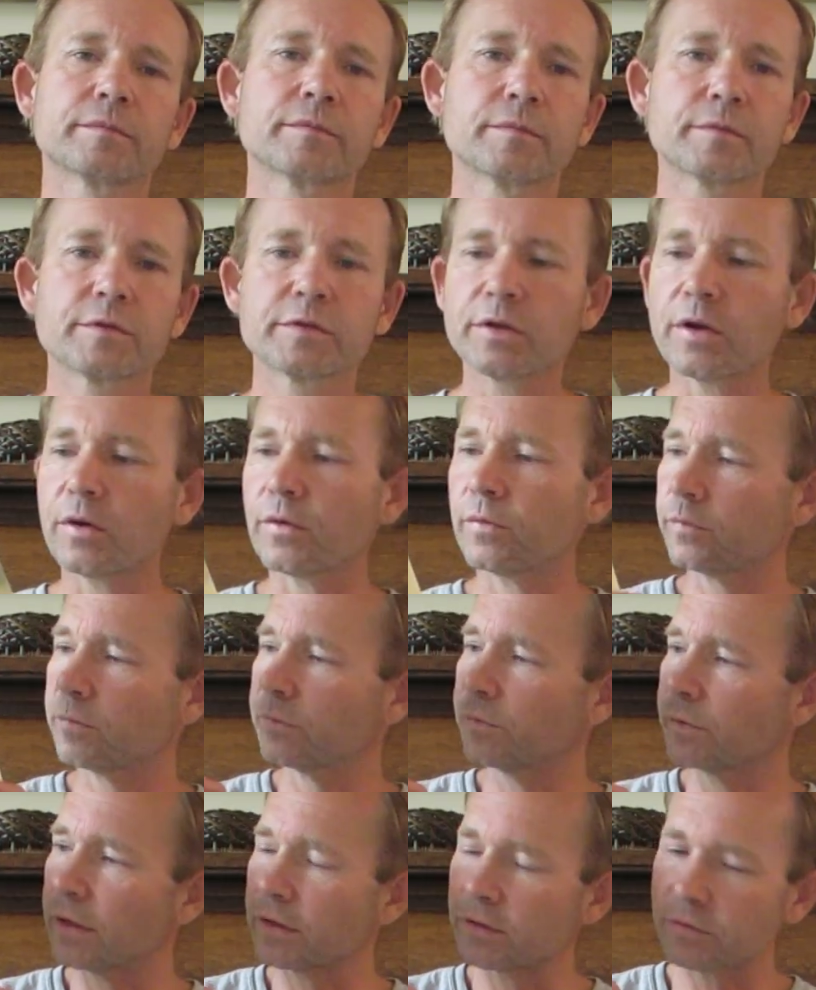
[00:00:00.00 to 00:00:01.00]
So,
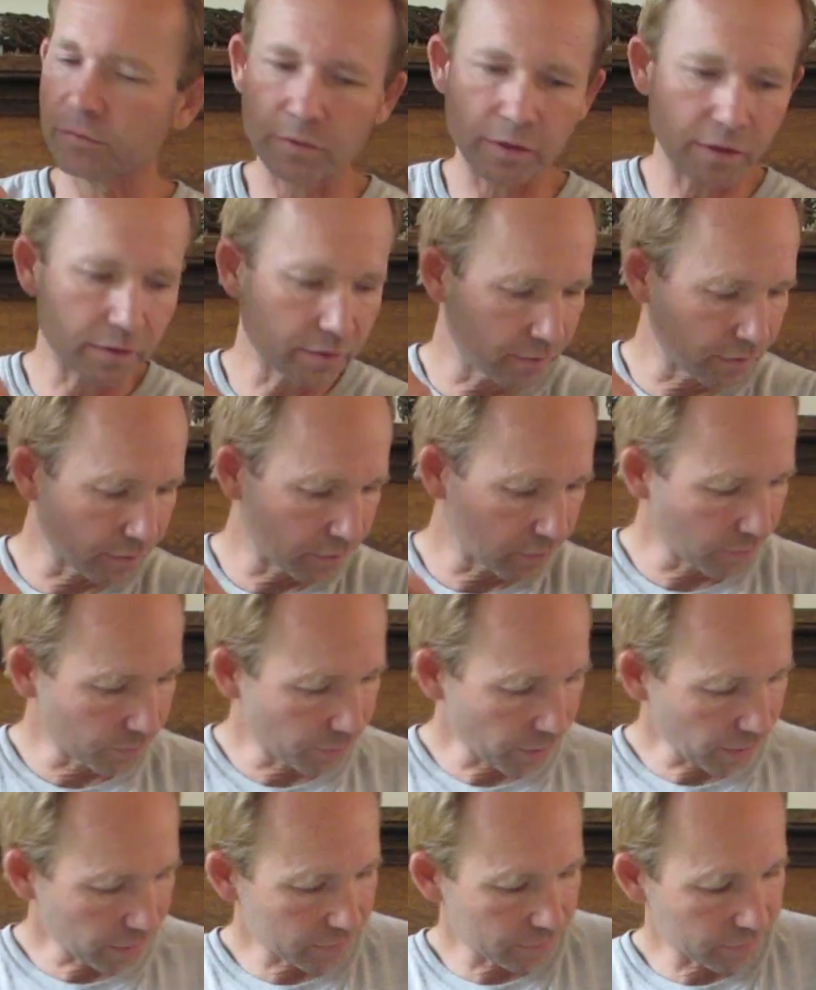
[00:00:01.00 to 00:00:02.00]
let's read the two
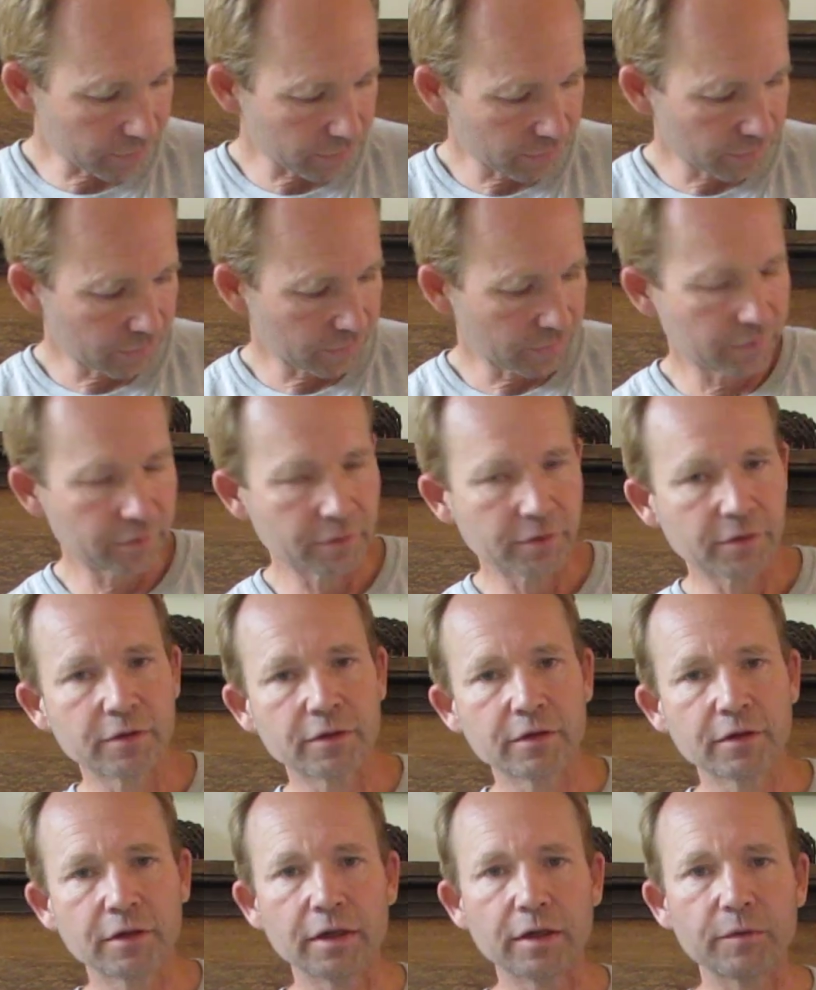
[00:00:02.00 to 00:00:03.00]
books,
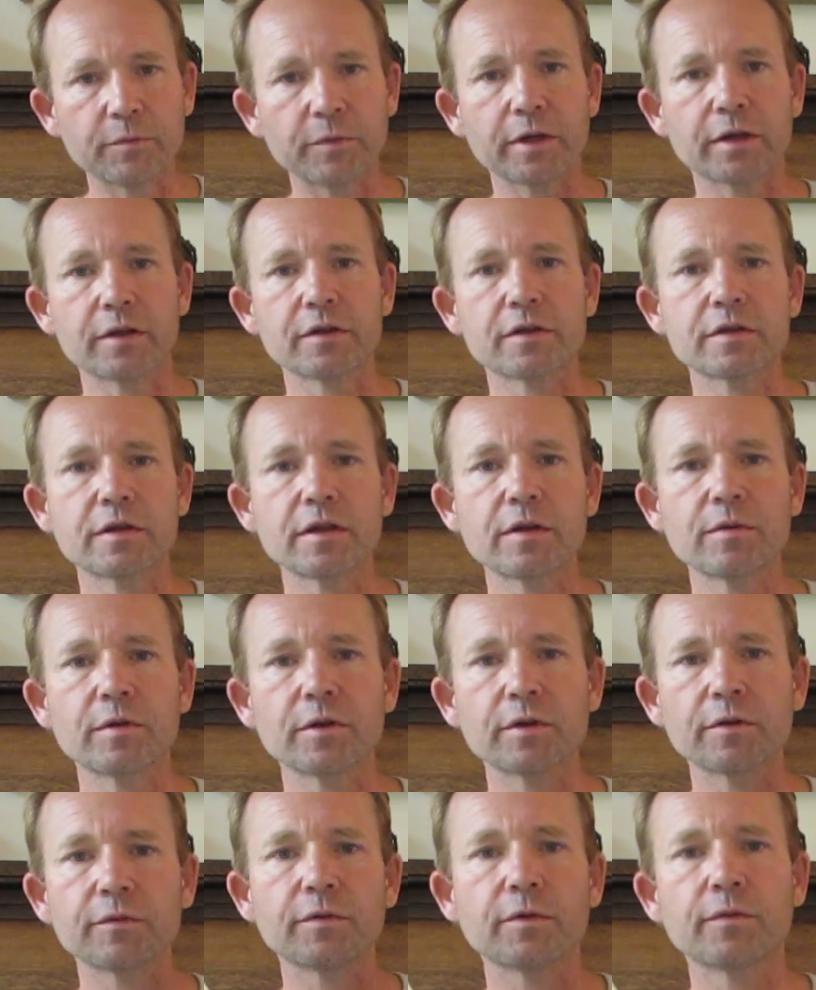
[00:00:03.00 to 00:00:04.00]
and we can see
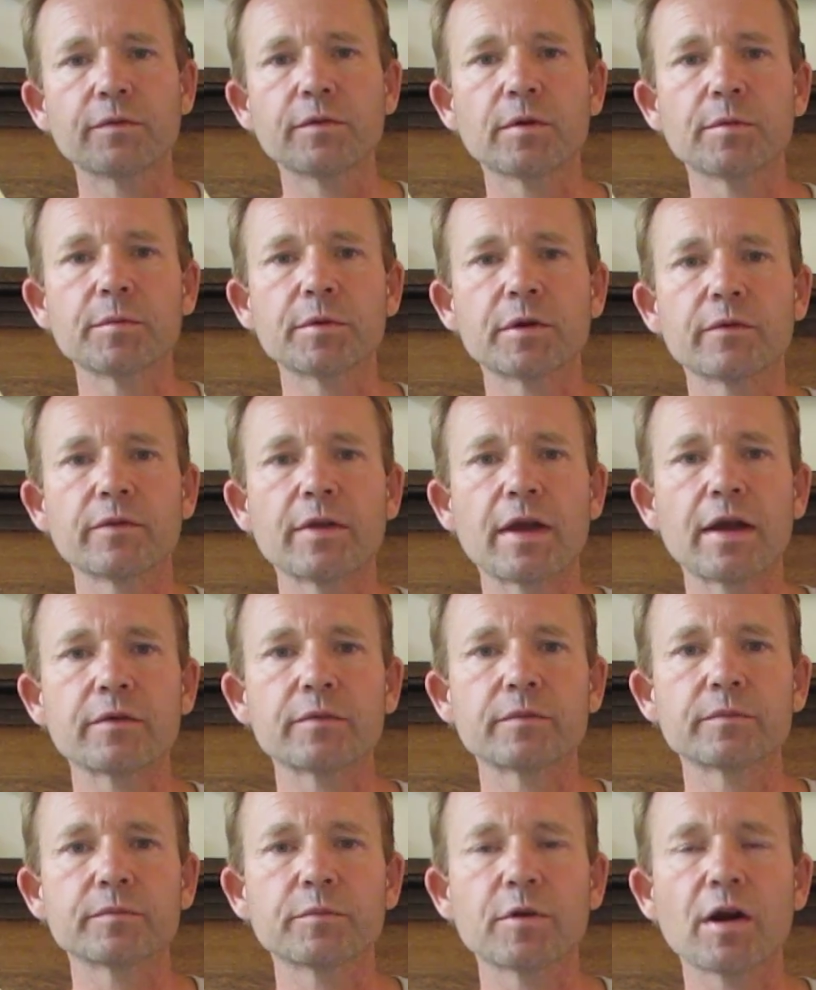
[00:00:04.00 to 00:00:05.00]
what the fulfillment of
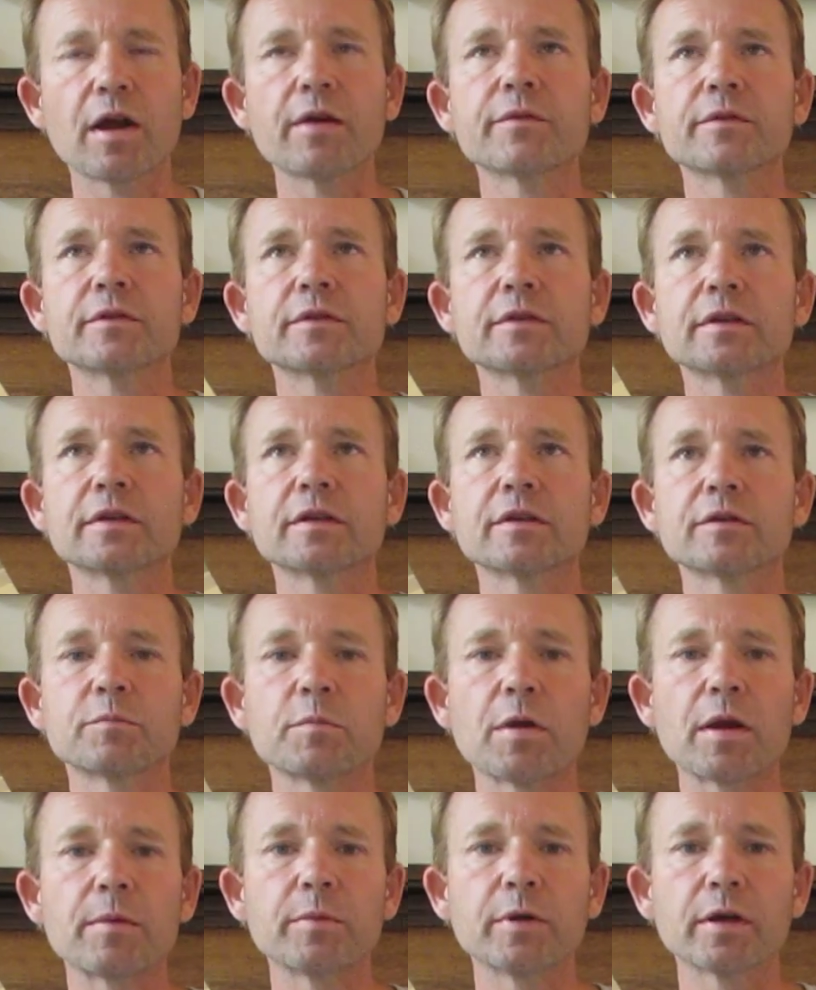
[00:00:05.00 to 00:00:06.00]
that prophecy is
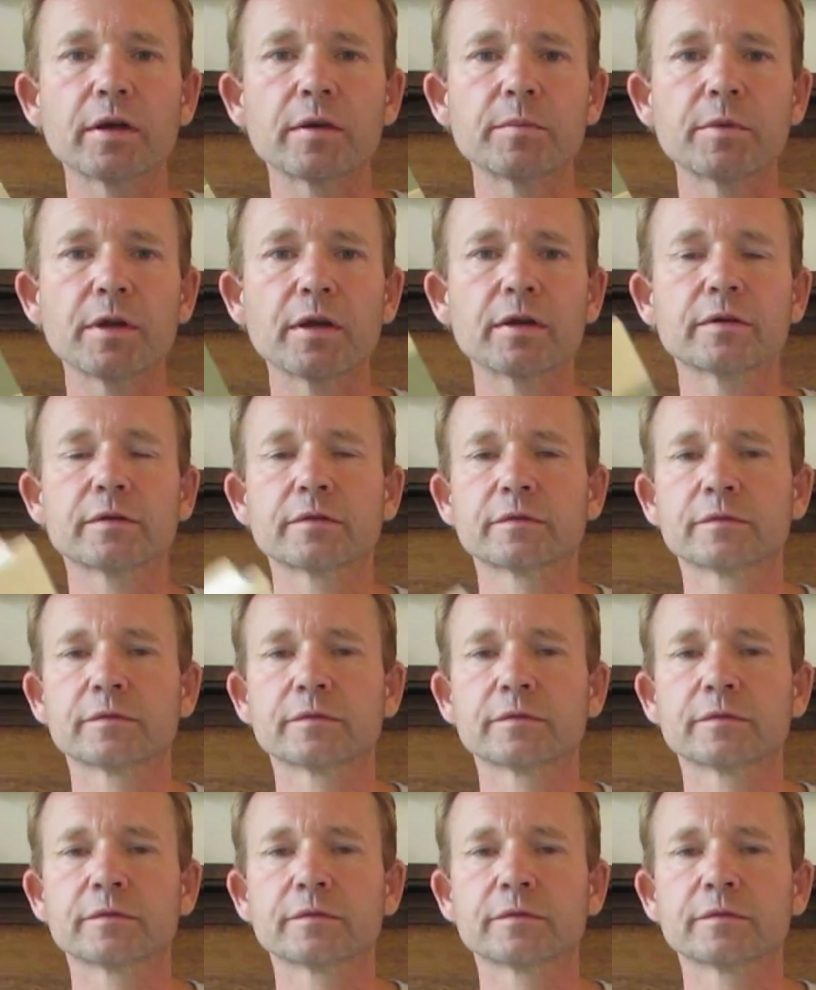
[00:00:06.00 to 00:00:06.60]
by Brigham Young.